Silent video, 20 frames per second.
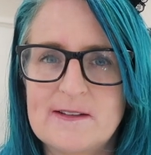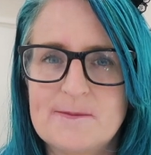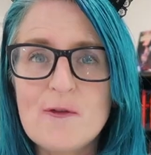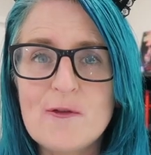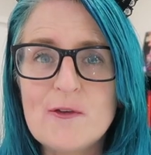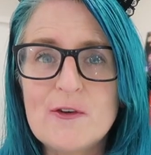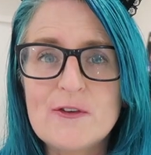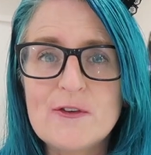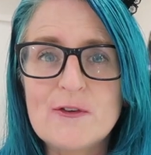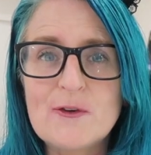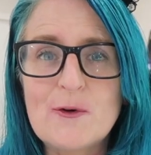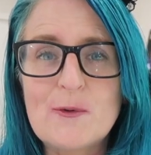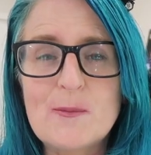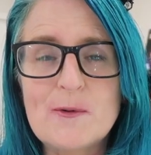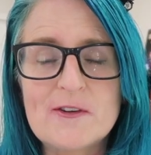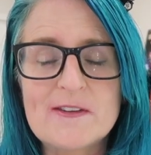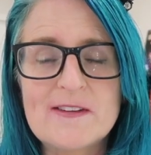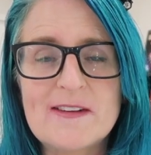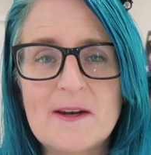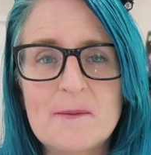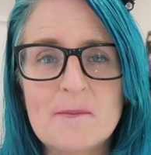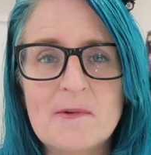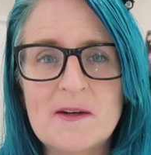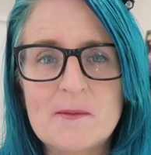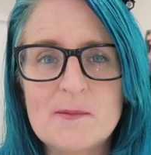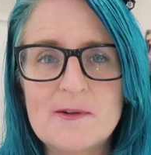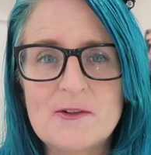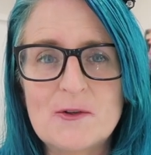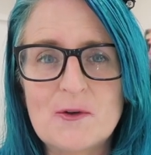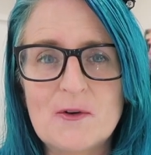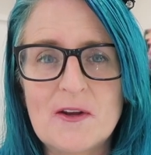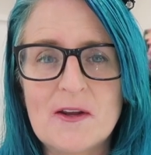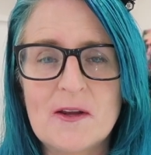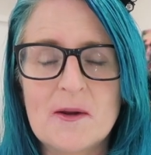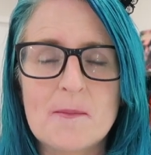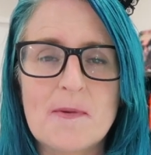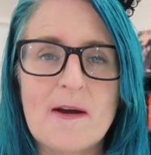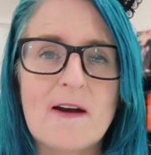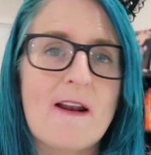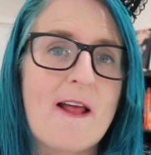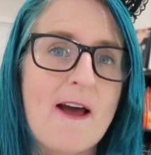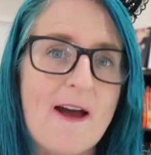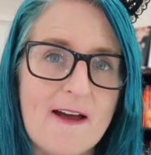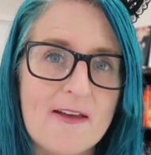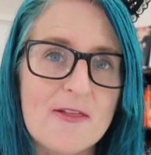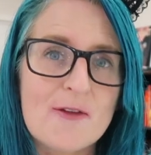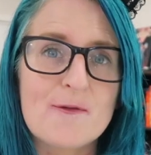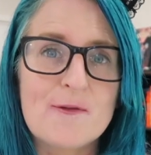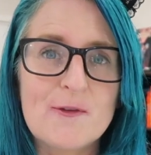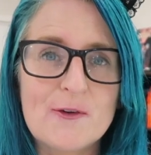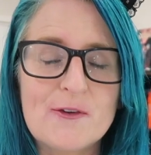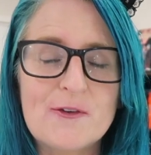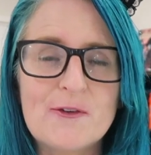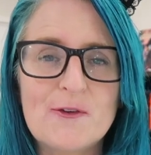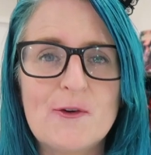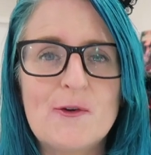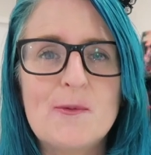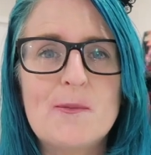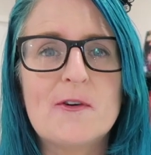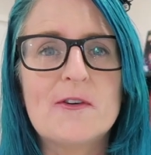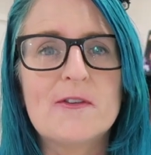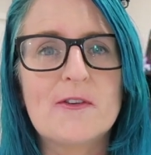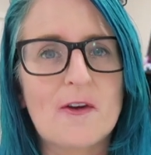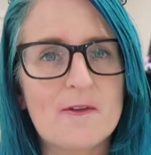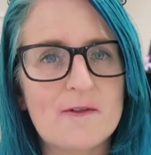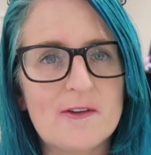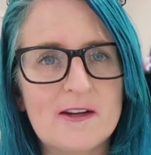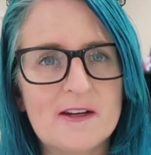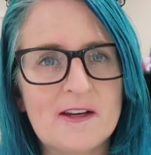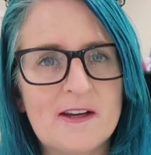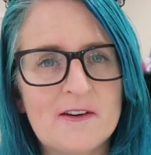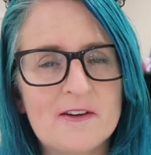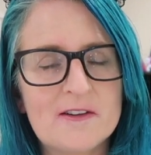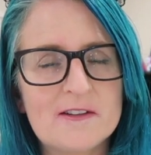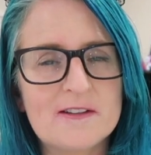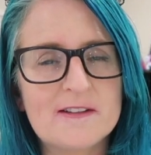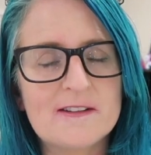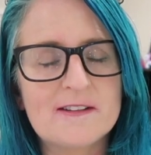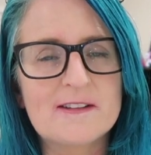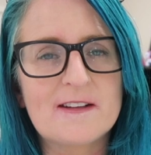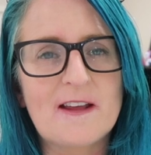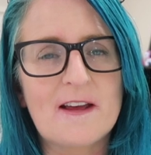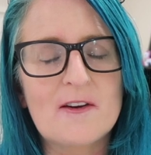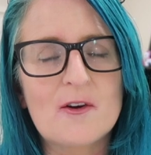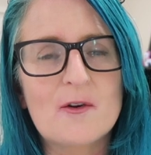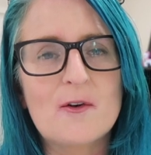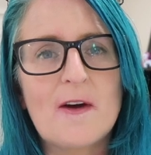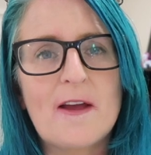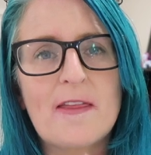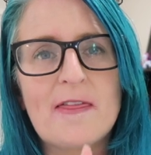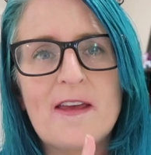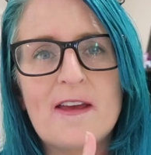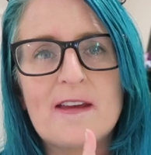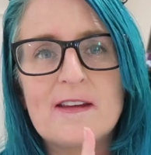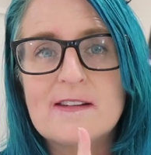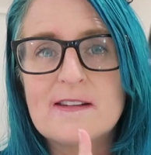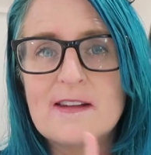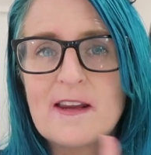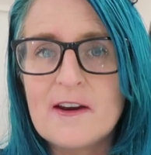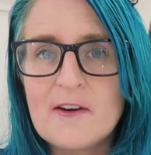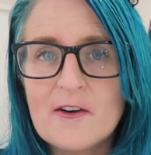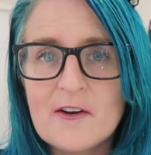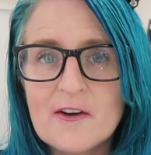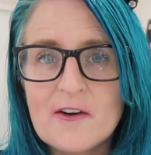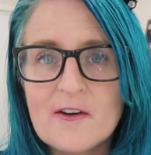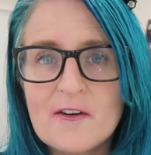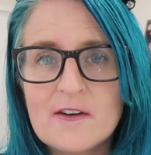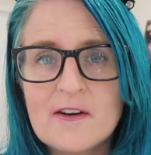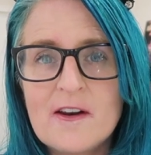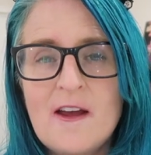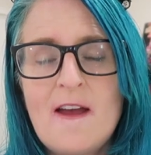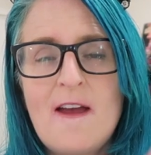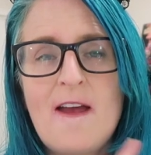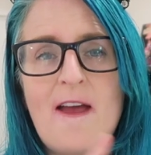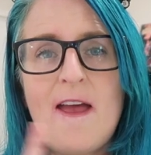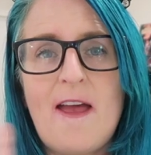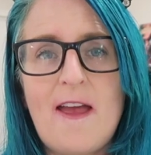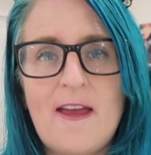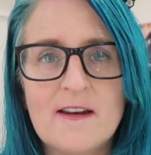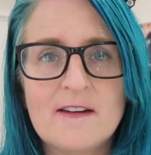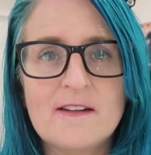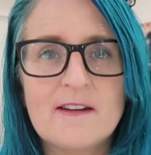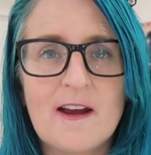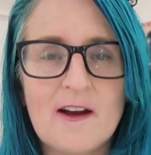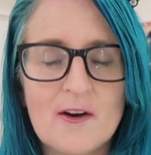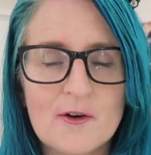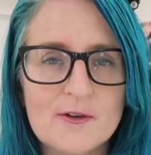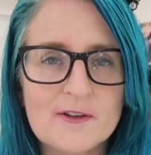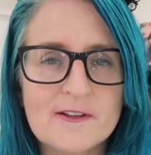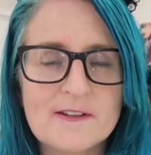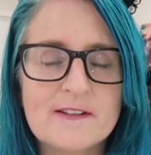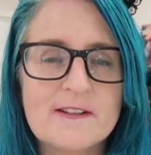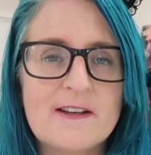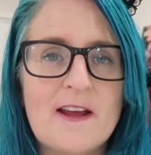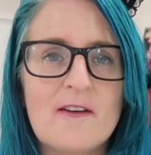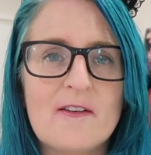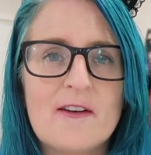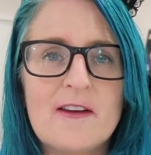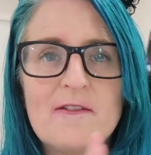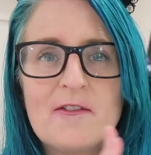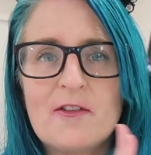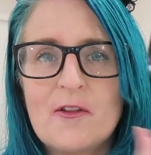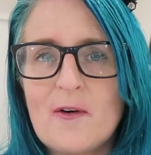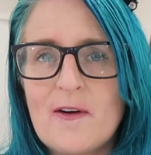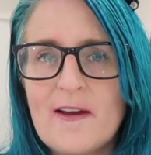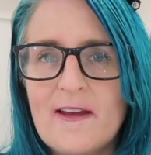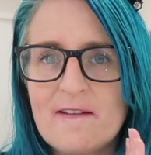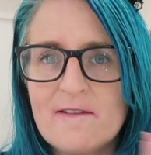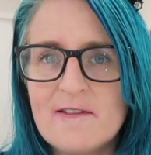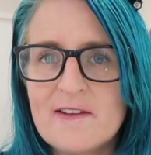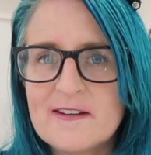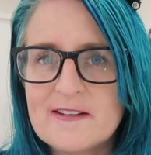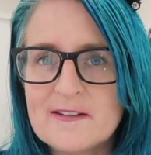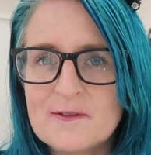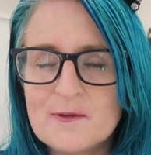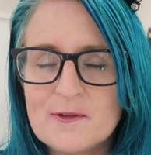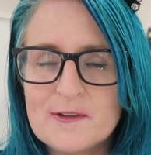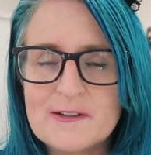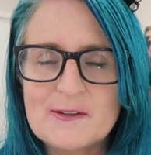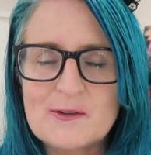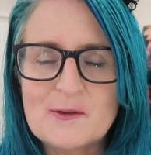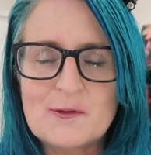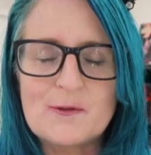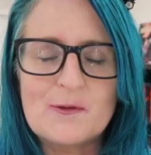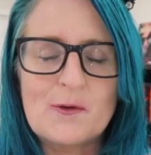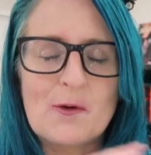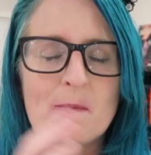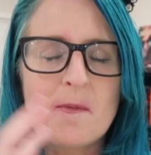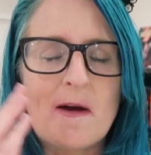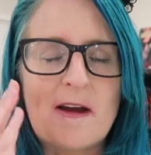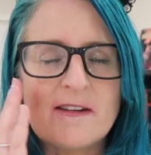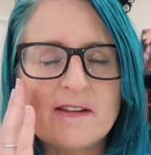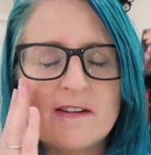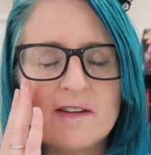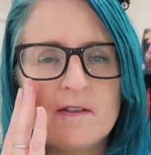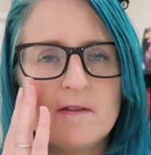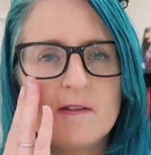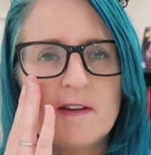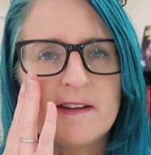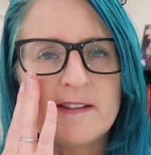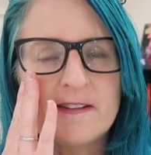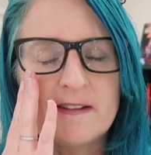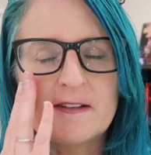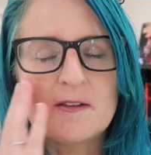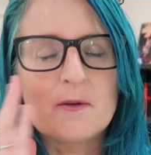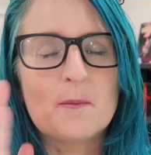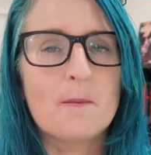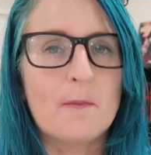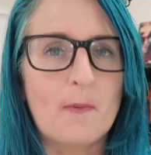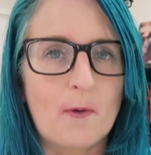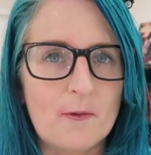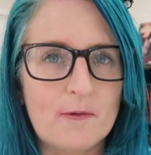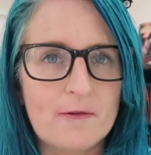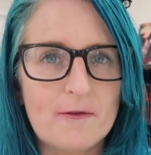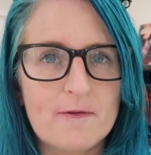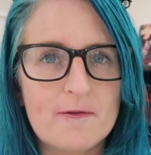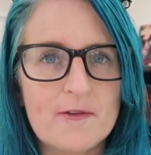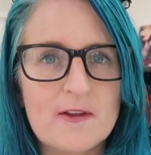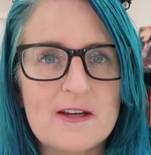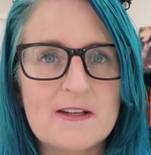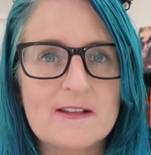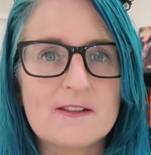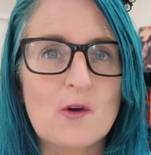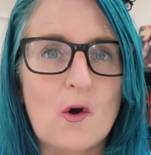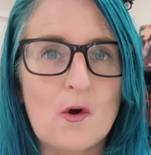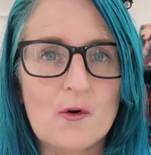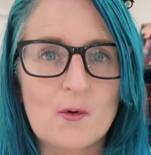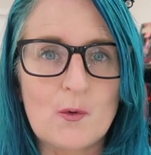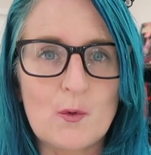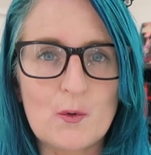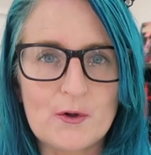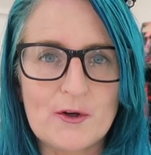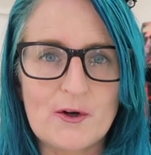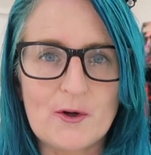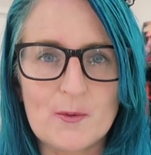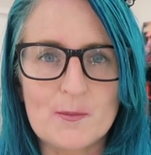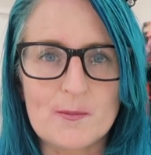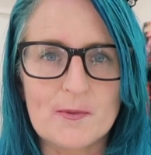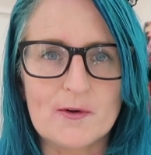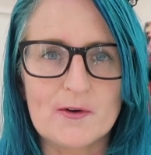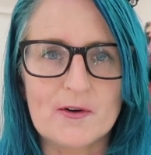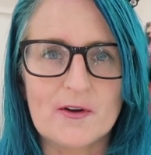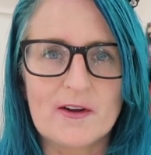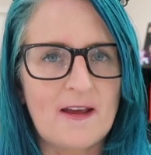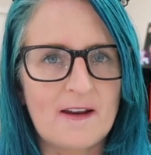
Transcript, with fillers: The first two books that I'm going to be talking about are the first two books of the Inheritance Cycle, and that is Eragon and Eldest. Now, even though I have this in physical form, I did listen to both of these on audiobook.